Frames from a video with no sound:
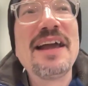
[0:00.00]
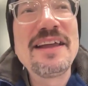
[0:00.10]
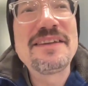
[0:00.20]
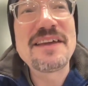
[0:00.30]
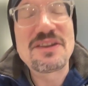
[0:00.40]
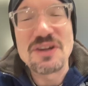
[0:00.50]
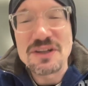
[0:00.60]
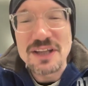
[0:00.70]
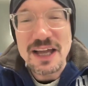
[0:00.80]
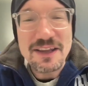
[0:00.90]
It's like the
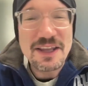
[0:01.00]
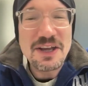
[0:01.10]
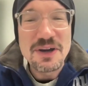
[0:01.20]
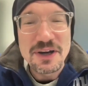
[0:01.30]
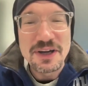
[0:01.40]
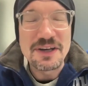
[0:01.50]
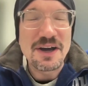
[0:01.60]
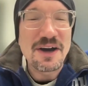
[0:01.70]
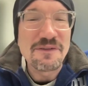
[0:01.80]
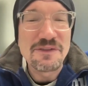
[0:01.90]
likelihood
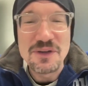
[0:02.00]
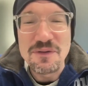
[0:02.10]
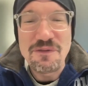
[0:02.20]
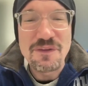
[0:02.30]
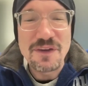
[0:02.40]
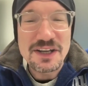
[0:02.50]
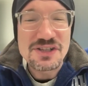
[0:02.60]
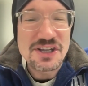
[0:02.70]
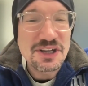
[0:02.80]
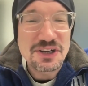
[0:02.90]
of you
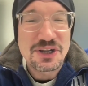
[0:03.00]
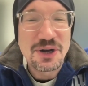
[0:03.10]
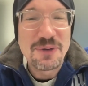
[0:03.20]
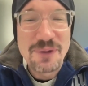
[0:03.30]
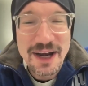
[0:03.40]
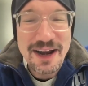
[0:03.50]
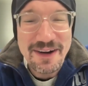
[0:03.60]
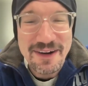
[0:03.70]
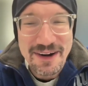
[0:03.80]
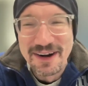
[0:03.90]
finishing your
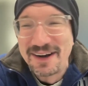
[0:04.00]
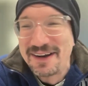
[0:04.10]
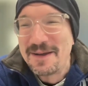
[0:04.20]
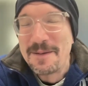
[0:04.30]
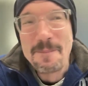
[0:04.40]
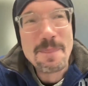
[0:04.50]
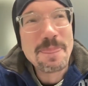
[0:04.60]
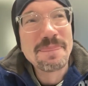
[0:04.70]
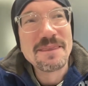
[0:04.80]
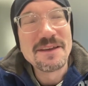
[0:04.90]
career,
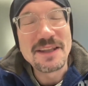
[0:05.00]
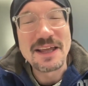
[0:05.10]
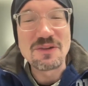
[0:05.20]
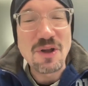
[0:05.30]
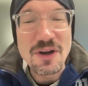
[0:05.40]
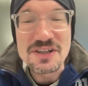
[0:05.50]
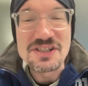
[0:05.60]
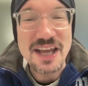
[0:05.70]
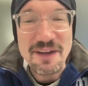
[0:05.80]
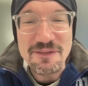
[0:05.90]
like,
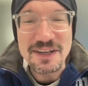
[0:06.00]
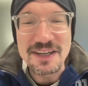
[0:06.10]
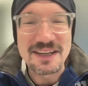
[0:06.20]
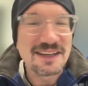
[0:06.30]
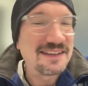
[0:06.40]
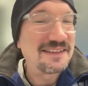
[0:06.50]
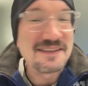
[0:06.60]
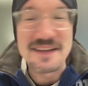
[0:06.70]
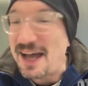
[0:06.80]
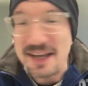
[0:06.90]
longevity, is
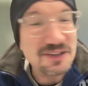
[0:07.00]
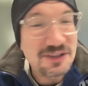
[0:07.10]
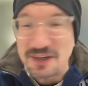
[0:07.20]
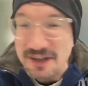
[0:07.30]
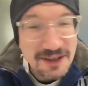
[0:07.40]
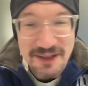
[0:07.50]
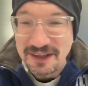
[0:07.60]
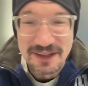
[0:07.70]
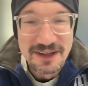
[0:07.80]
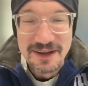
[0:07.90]
not good.
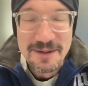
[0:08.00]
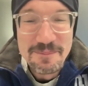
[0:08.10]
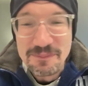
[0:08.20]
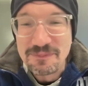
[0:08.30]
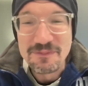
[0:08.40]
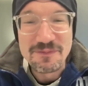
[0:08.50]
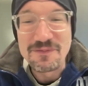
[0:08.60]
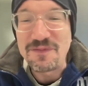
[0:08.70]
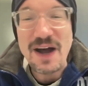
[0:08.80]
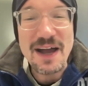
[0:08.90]

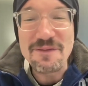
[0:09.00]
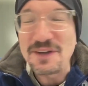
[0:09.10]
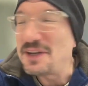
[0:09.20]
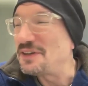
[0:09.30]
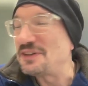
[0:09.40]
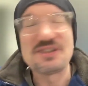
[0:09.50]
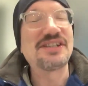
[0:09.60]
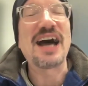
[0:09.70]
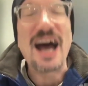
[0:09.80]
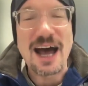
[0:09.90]
5 years
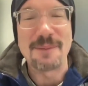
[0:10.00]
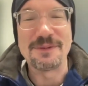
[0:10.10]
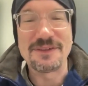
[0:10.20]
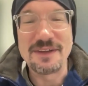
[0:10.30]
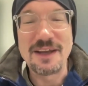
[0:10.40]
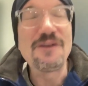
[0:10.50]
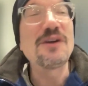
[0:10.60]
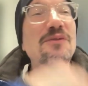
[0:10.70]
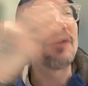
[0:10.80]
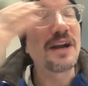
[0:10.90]
tops. If
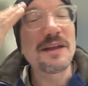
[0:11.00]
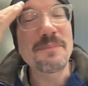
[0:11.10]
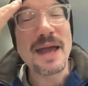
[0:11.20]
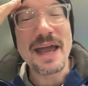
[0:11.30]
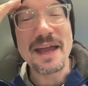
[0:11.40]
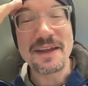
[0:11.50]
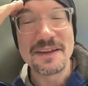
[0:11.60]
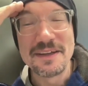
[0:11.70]
you're a running back,